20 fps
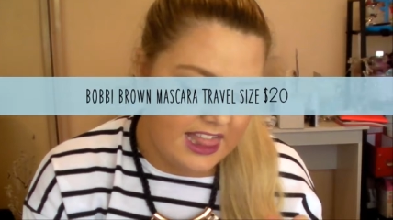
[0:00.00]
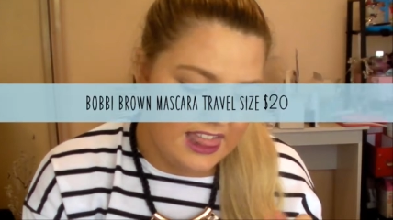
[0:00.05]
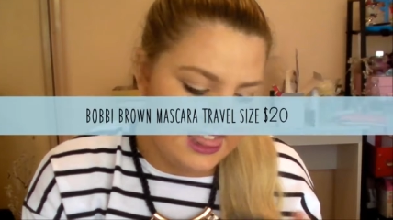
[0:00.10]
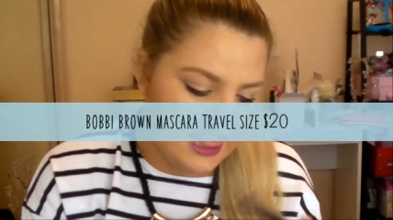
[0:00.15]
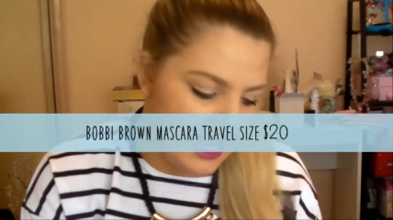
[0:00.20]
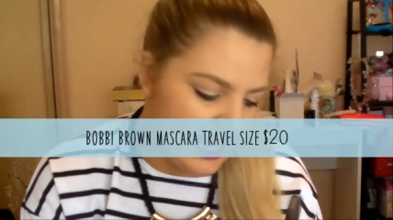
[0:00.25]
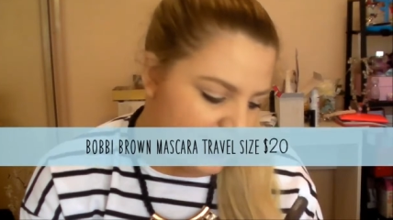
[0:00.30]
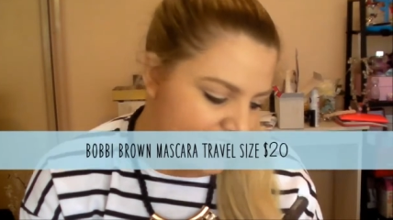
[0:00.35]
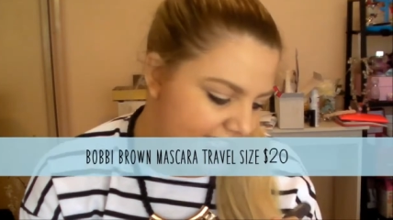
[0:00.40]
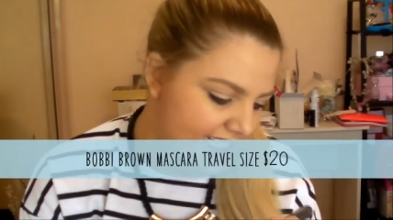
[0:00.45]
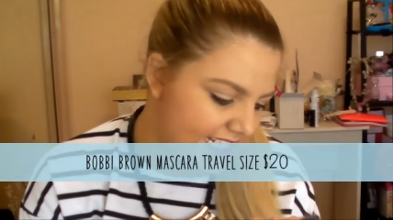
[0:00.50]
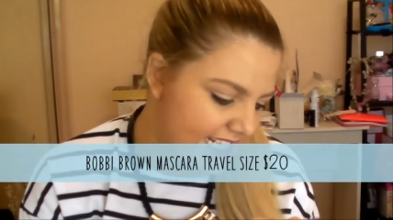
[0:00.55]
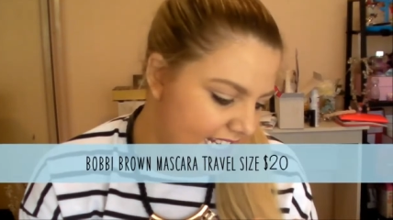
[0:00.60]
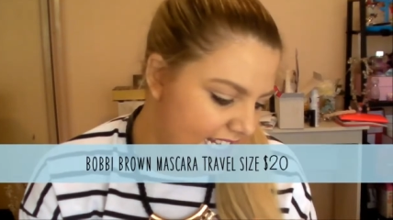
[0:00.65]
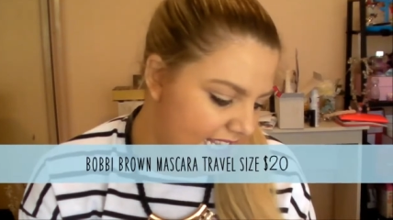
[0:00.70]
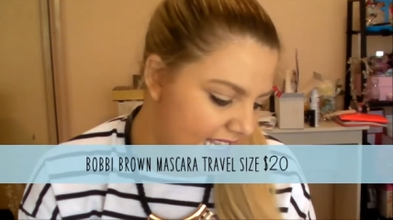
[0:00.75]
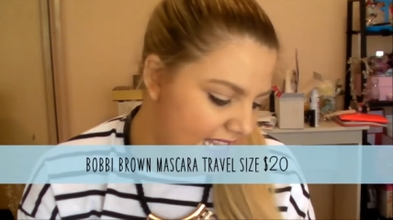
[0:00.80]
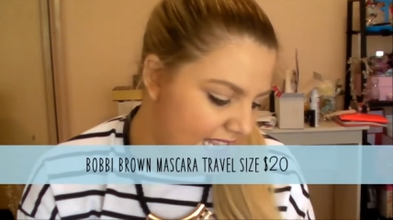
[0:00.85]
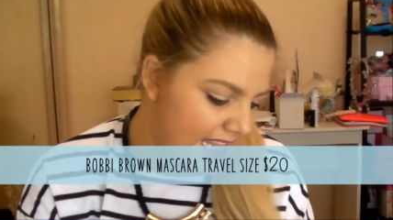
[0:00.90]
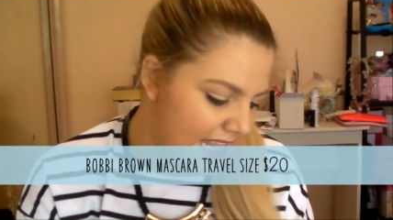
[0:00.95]
Lash
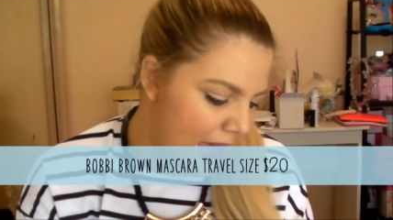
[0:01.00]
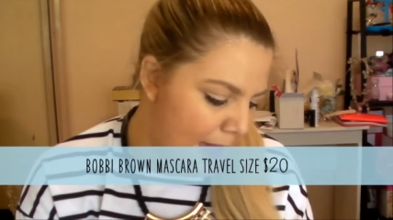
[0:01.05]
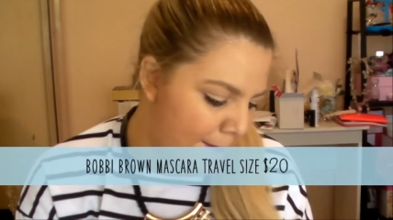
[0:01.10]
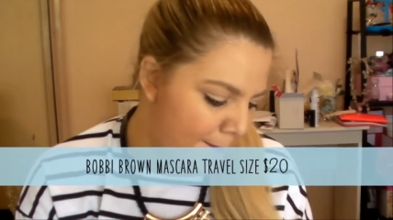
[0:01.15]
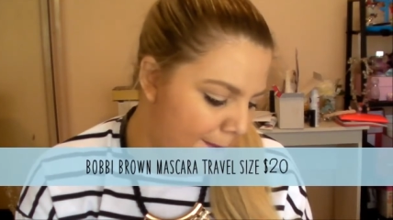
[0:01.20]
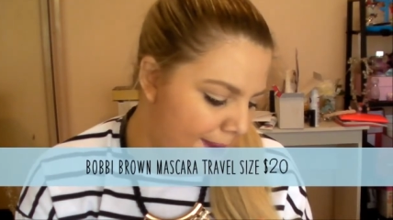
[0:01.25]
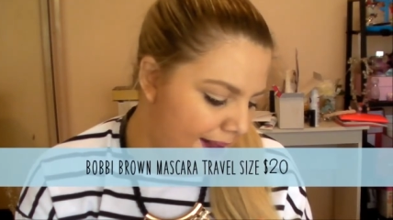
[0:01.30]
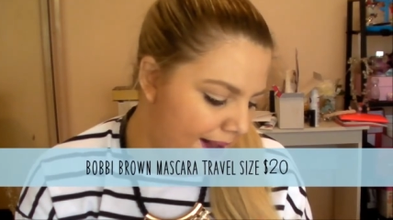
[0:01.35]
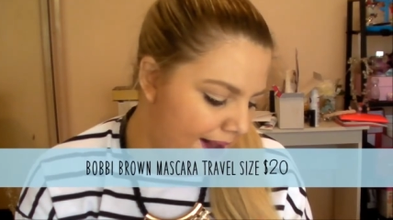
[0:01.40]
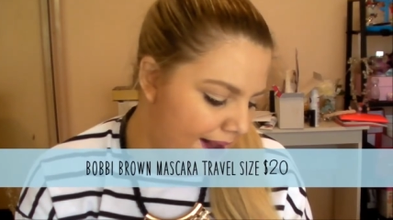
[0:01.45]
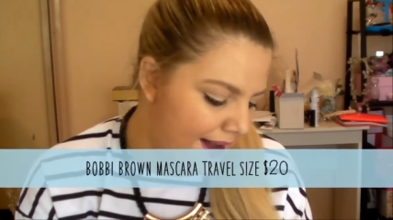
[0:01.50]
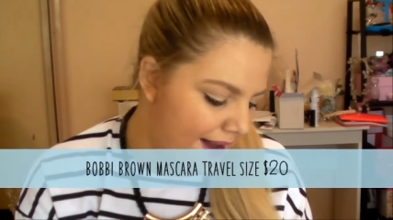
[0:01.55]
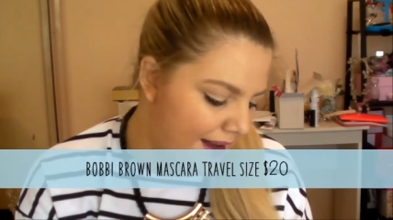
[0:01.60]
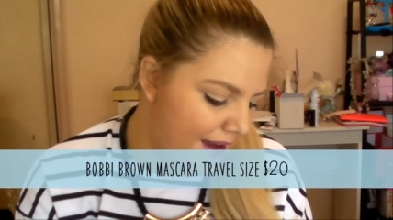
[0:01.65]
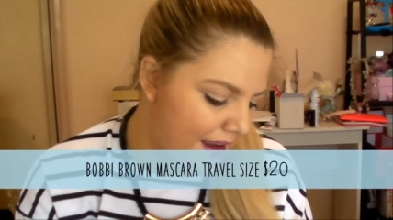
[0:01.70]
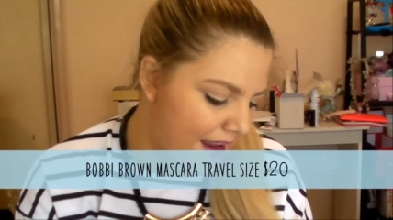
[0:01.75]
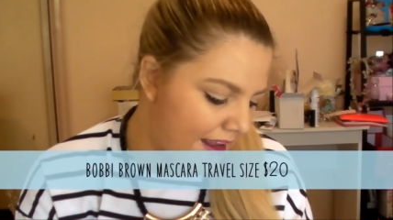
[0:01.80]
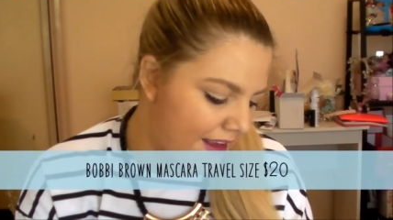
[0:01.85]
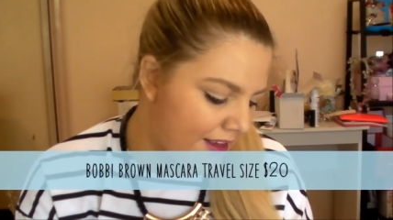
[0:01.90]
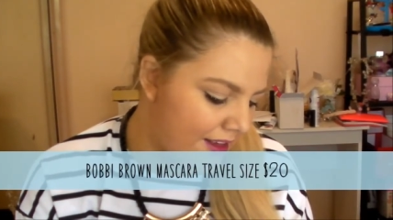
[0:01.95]

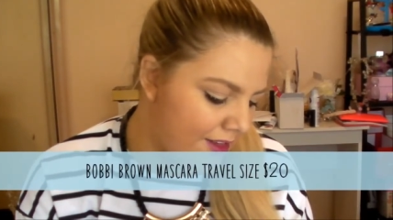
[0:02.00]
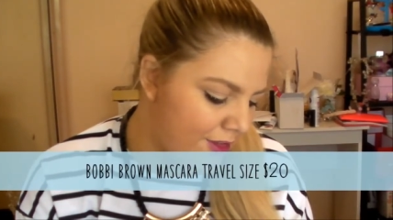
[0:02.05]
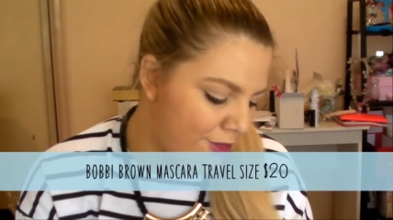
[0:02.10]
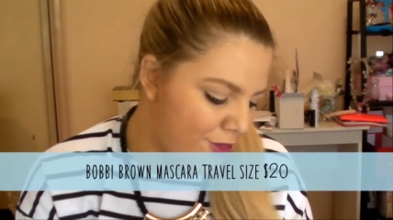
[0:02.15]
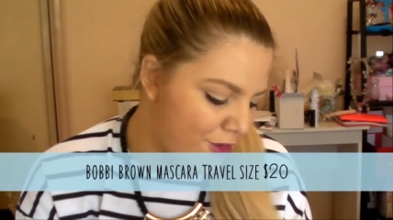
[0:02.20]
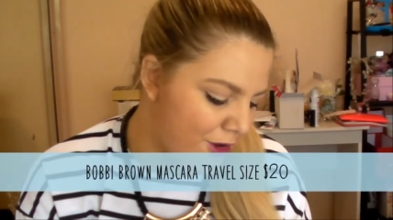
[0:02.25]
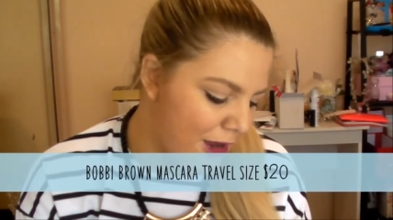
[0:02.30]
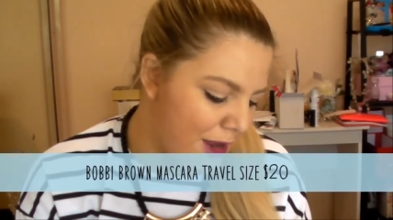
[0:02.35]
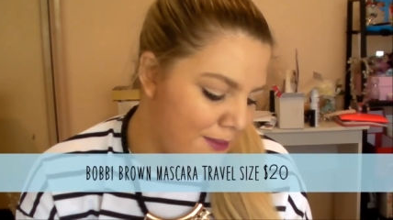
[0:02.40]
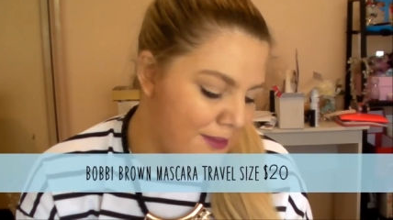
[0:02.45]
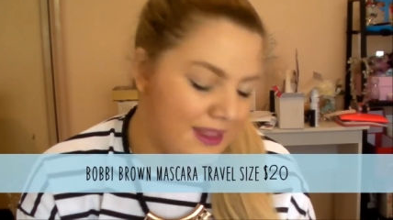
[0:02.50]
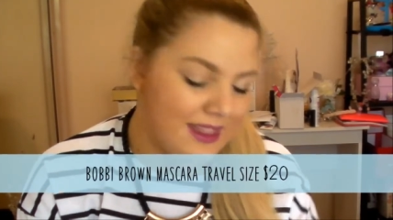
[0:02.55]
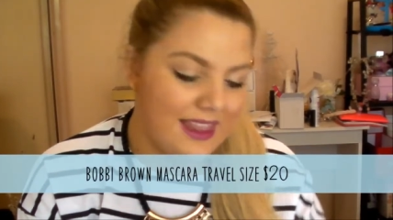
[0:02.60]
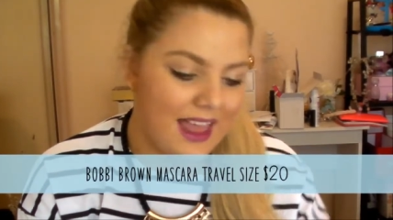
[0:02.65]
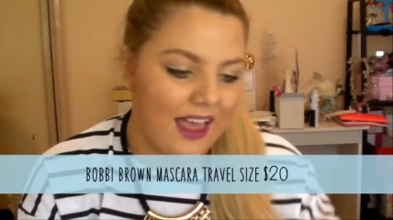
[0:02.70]
Glamour Extreme